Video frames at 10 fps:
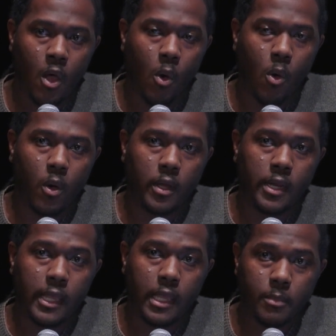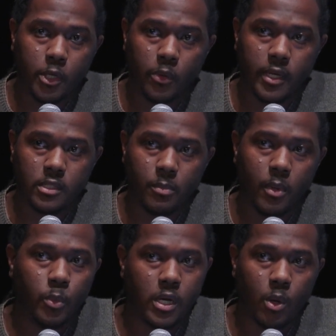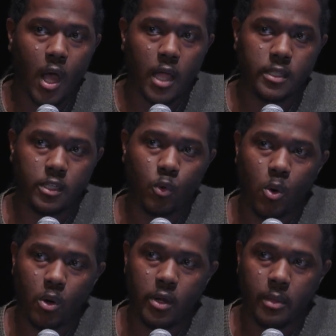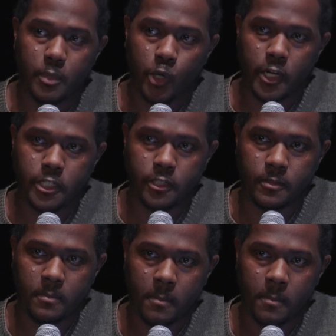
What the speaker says: on immigrants, but we don't call it a war on immigration.